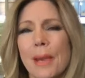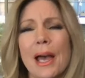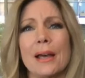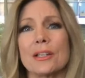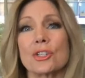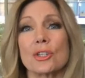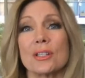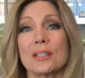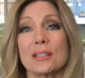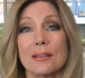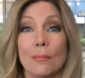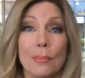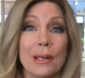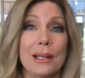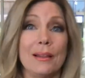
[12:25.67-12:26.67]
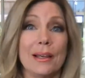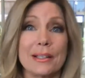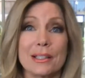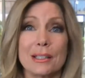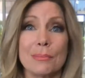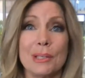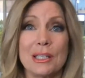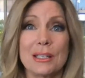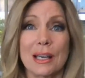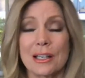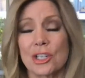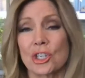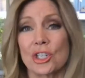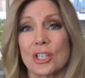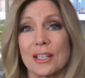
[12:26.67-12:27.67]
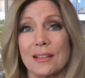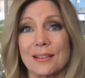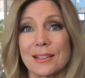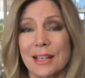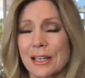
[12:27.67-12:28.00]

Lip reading: match because somebody likes to be touched and